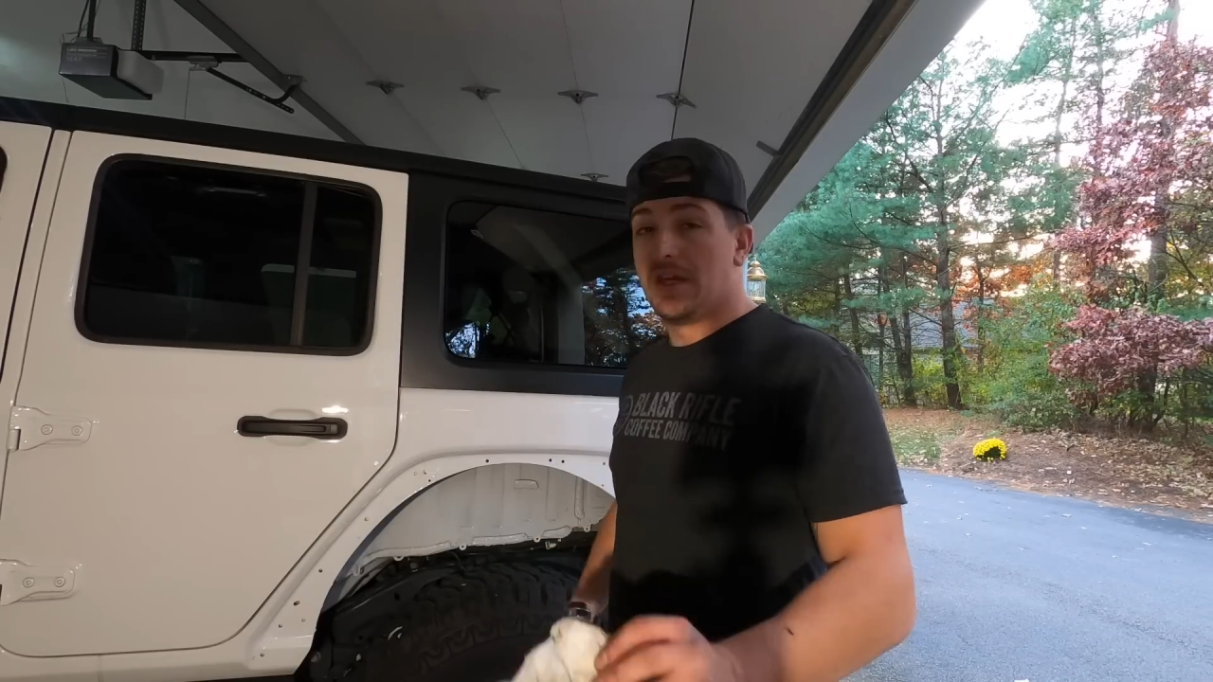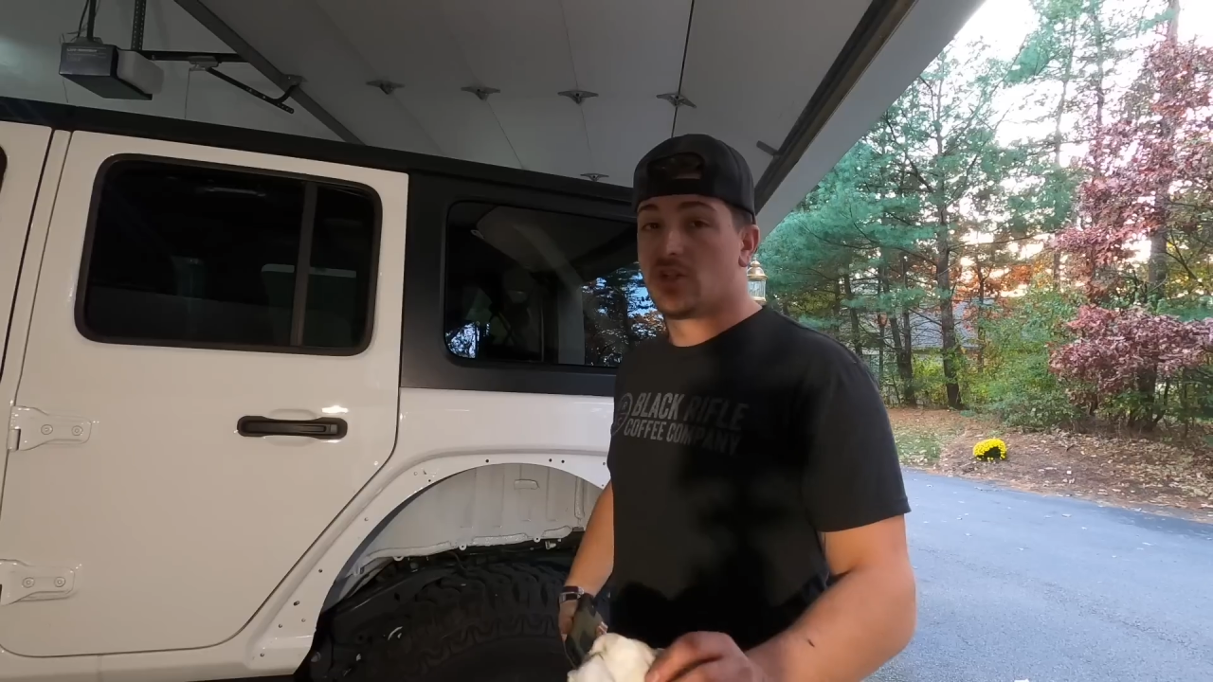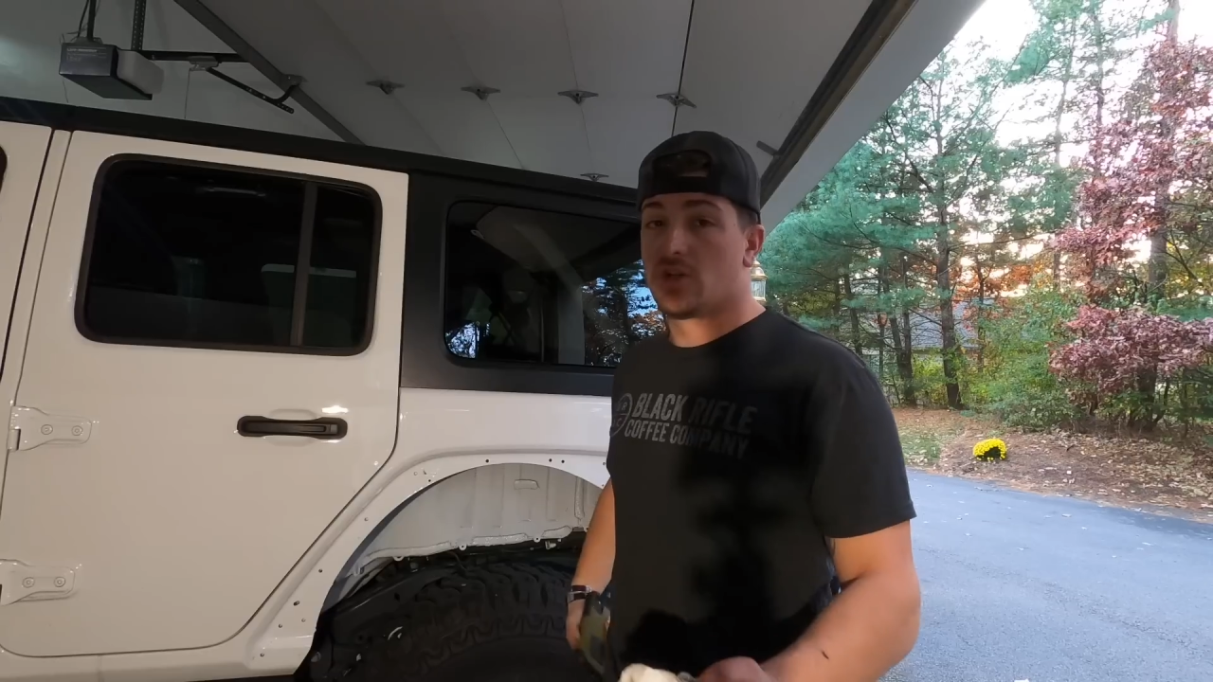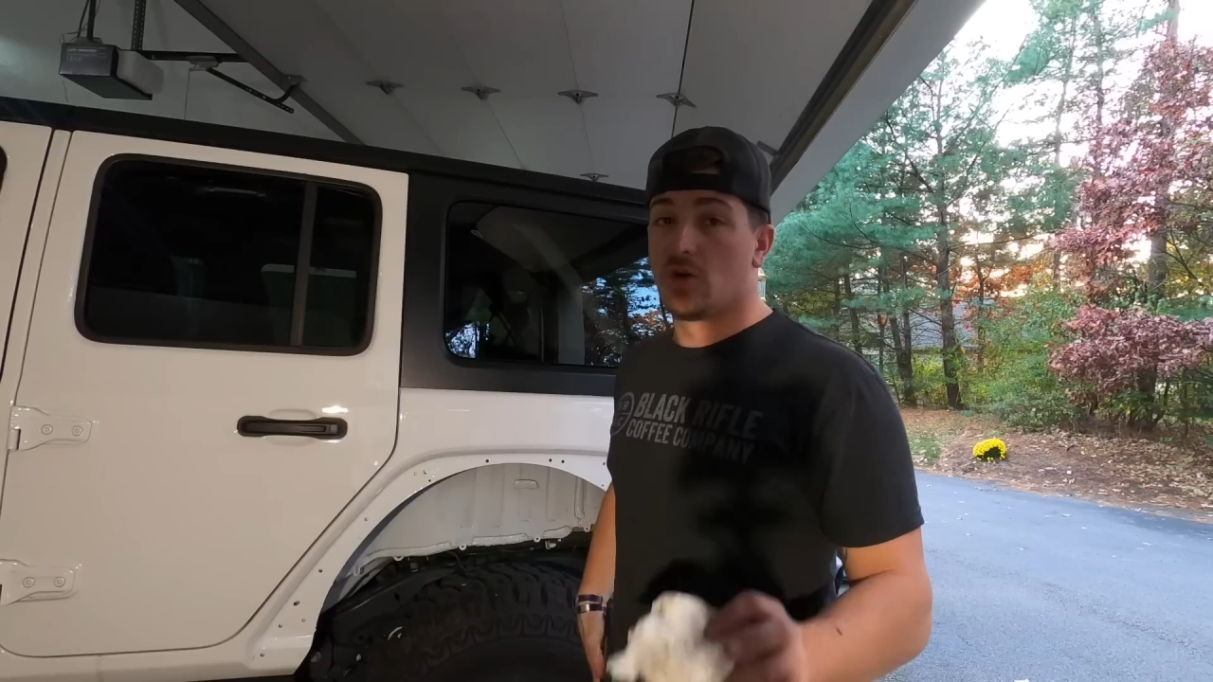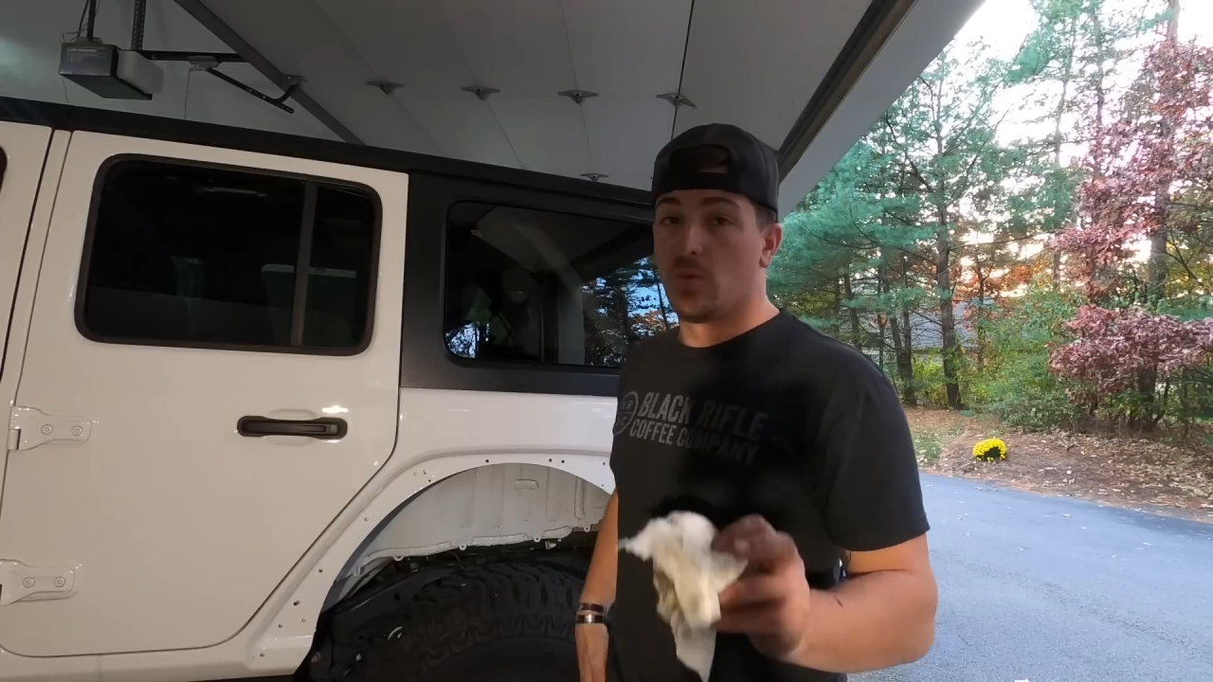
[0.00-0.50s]

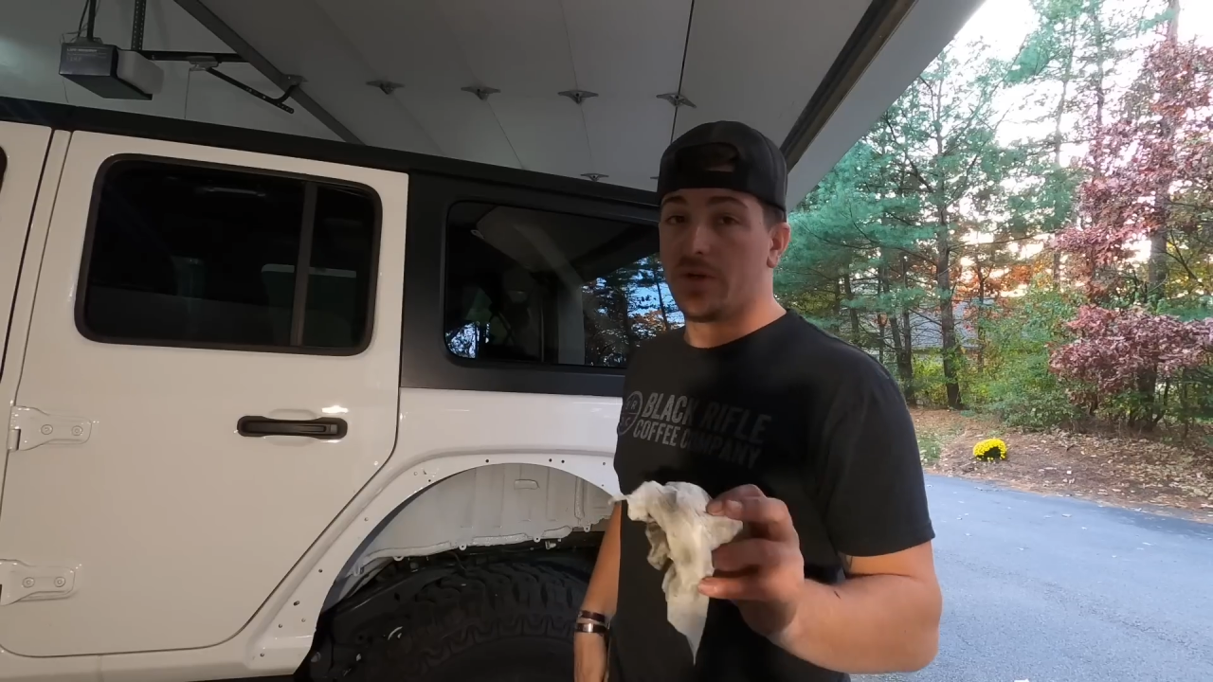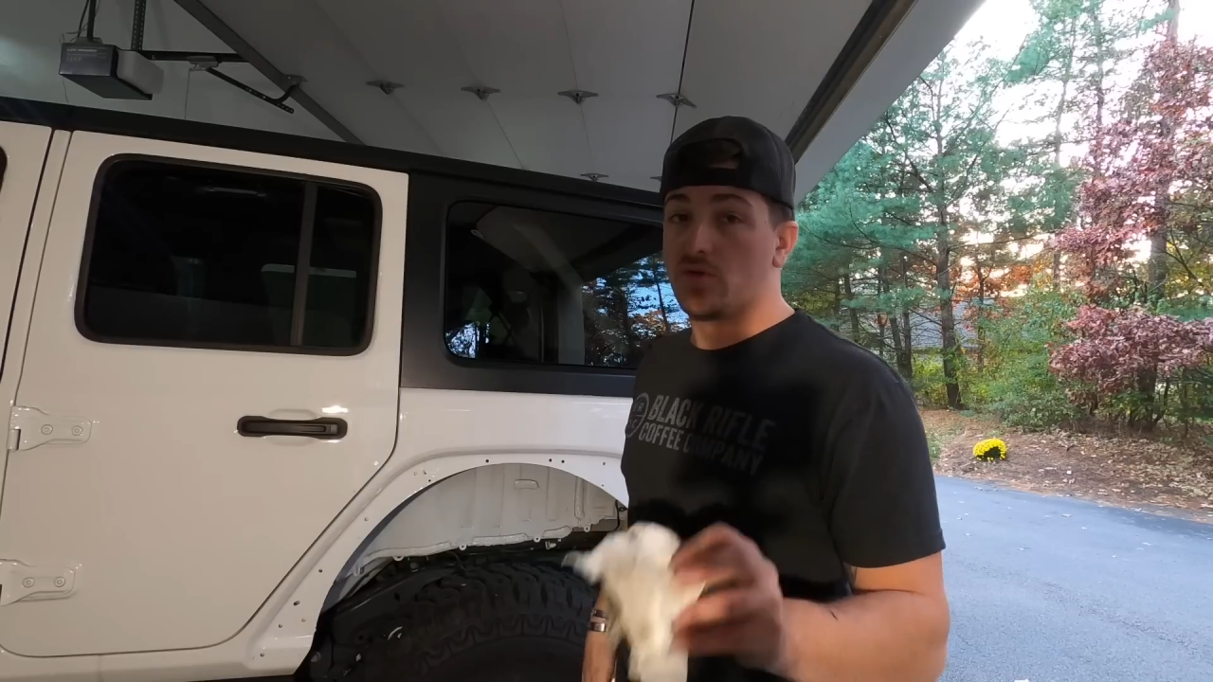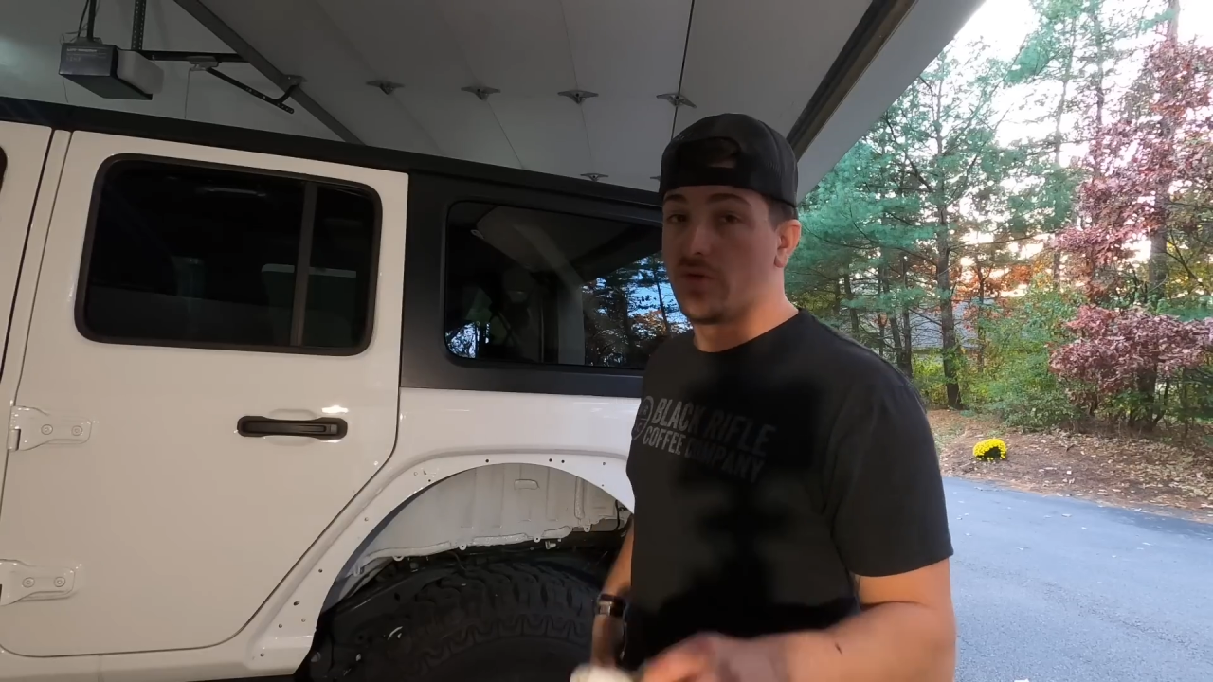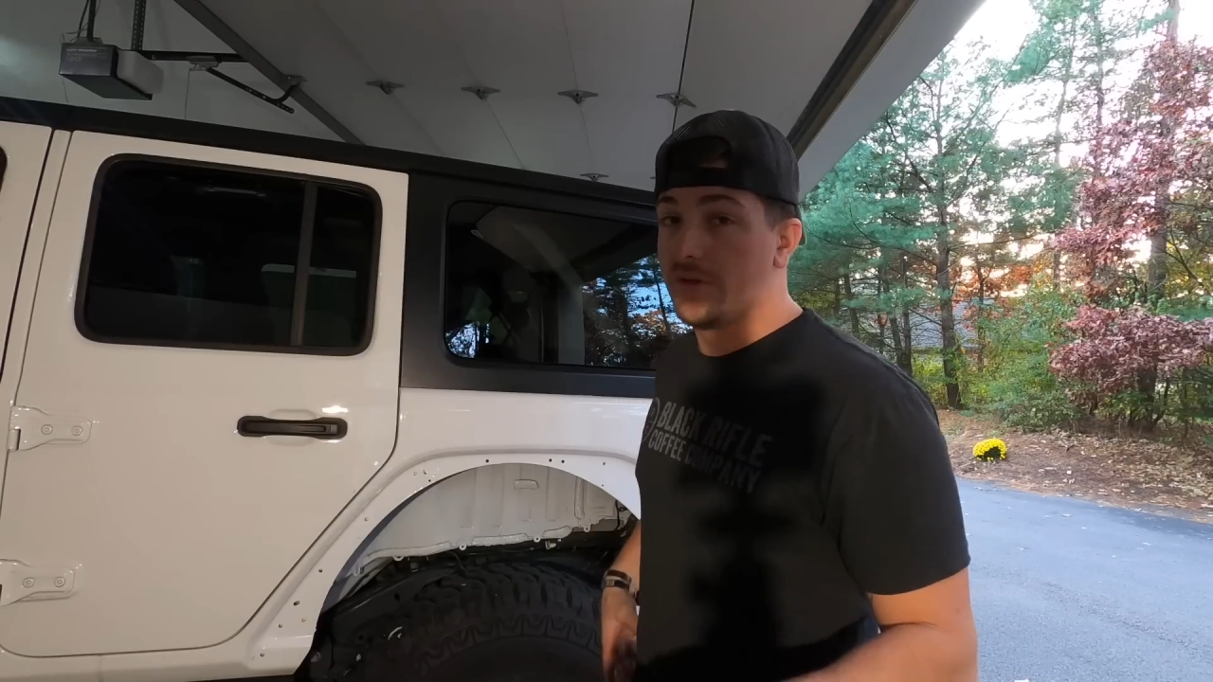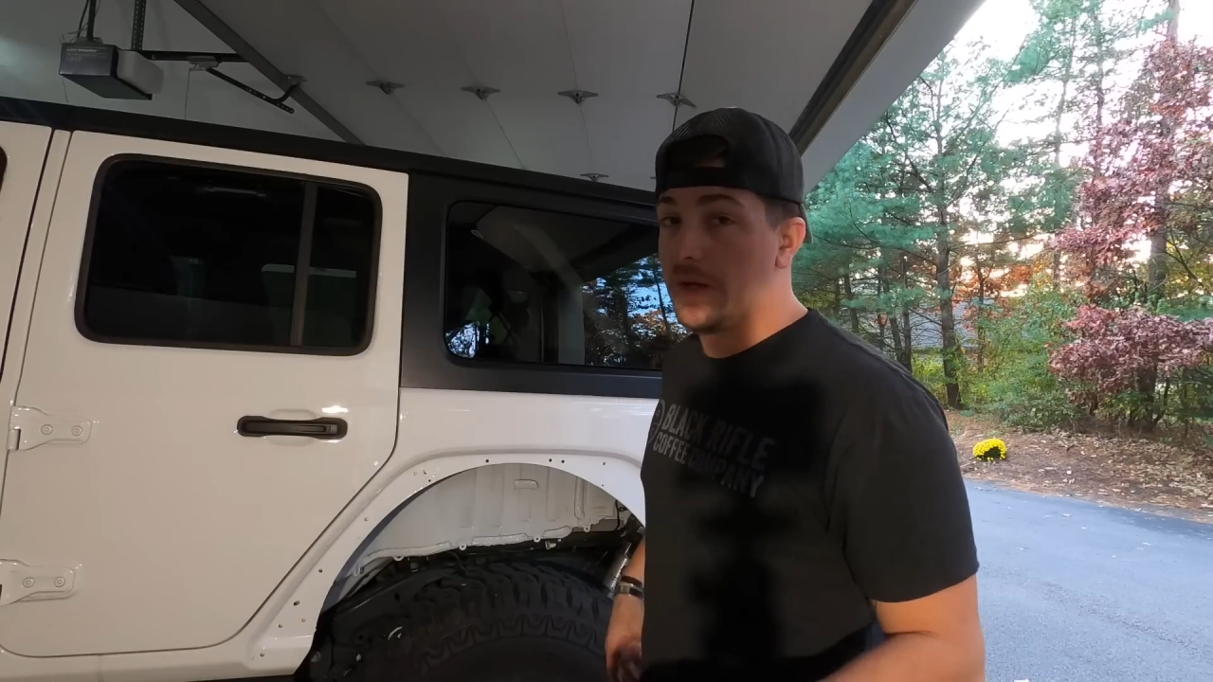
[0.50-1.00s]
sure when you're
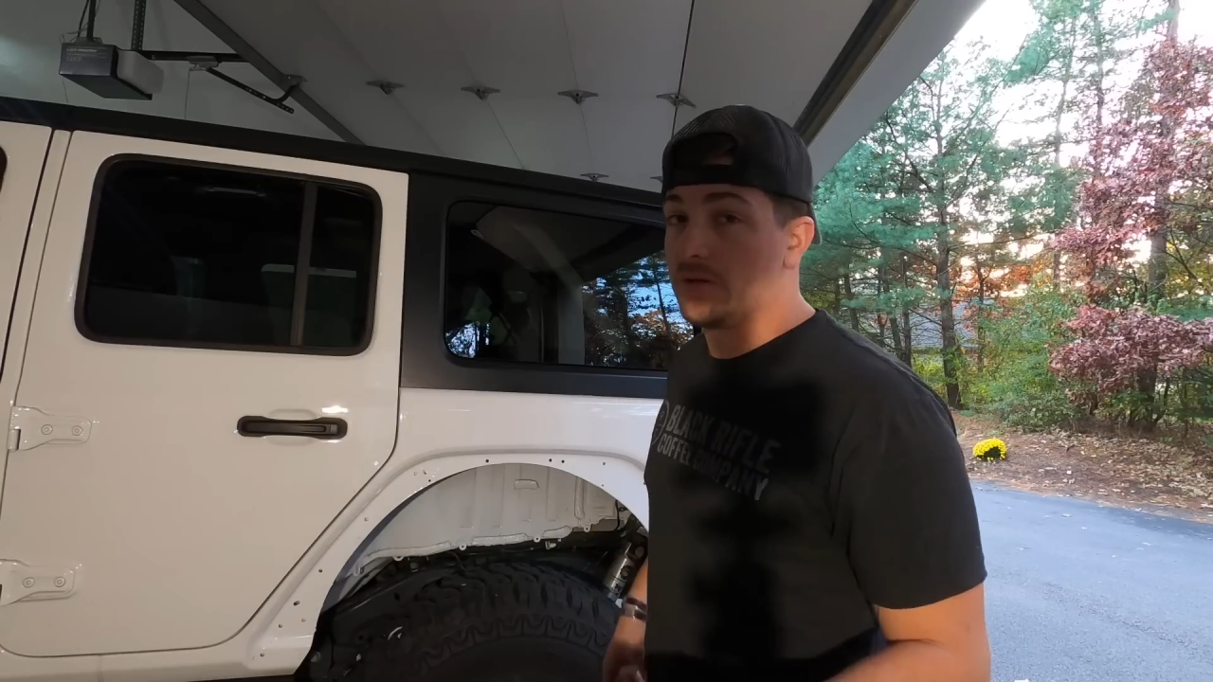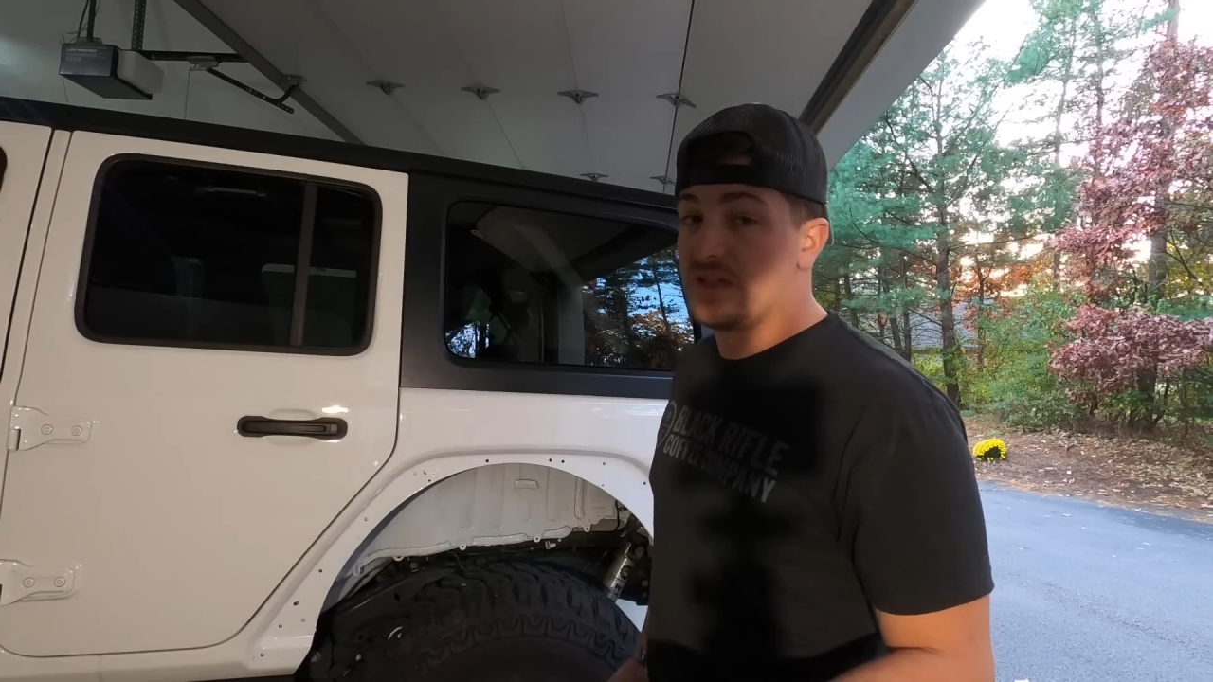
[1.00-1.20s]
drilling out